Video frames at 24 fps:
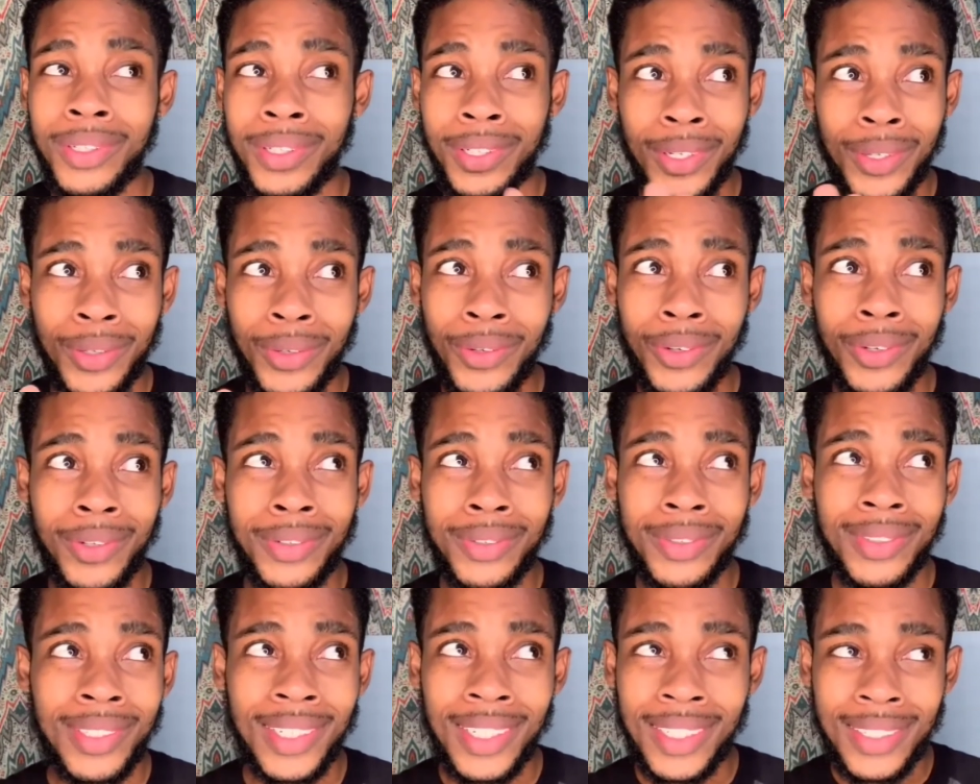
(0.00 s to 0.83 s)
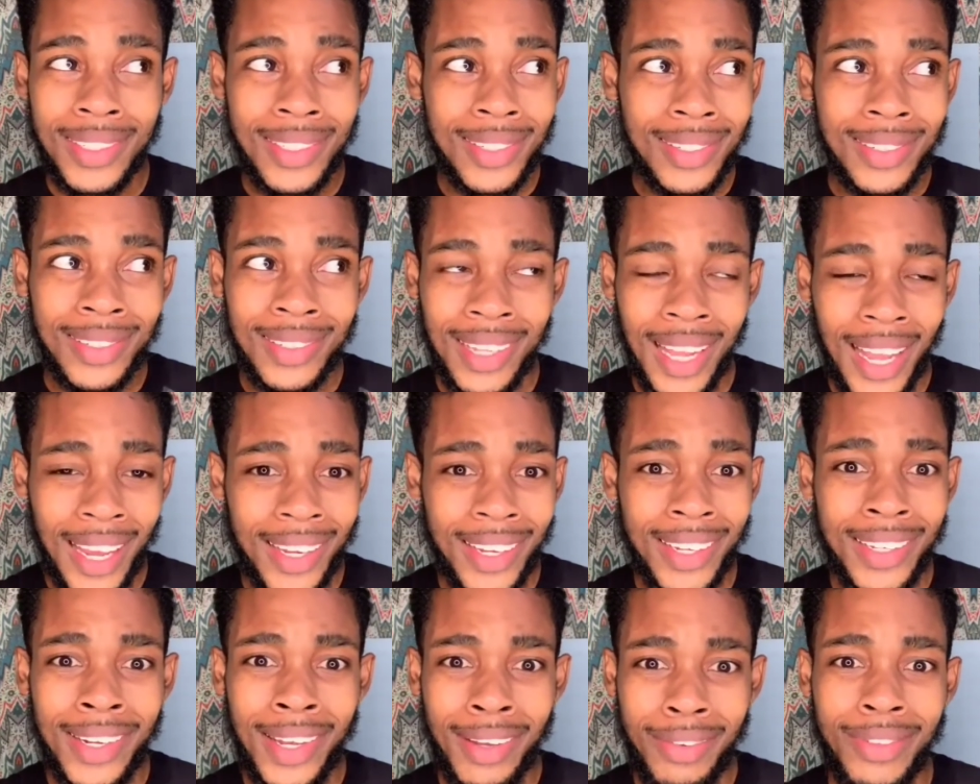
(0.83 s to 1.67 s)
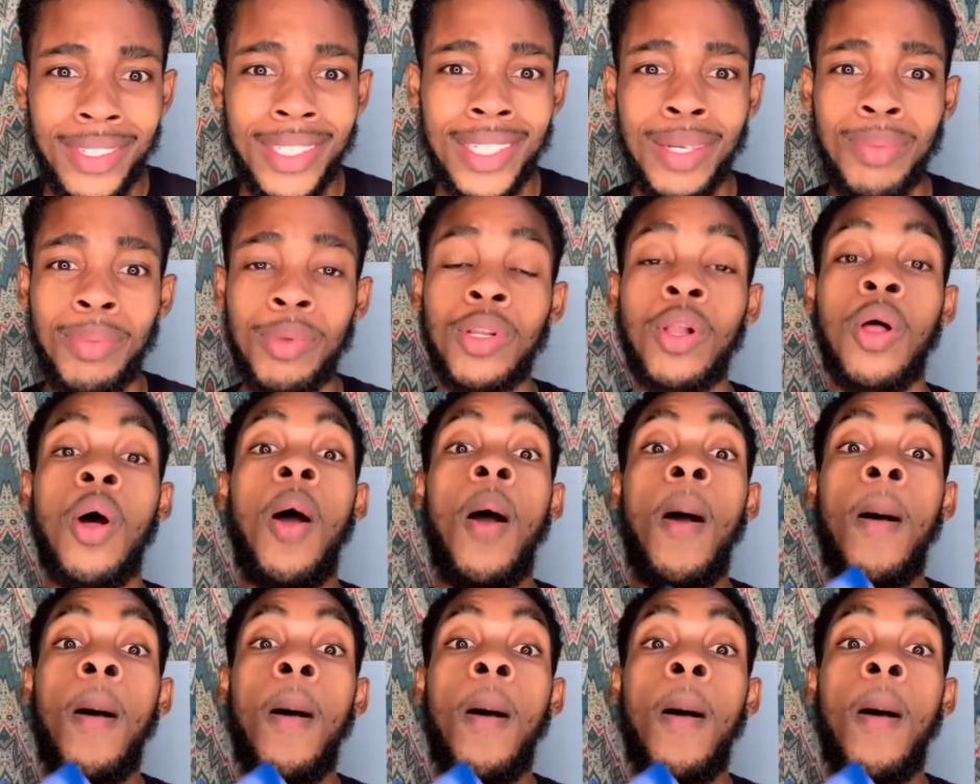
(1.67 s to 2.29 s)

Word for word: you know, it's like inevitable.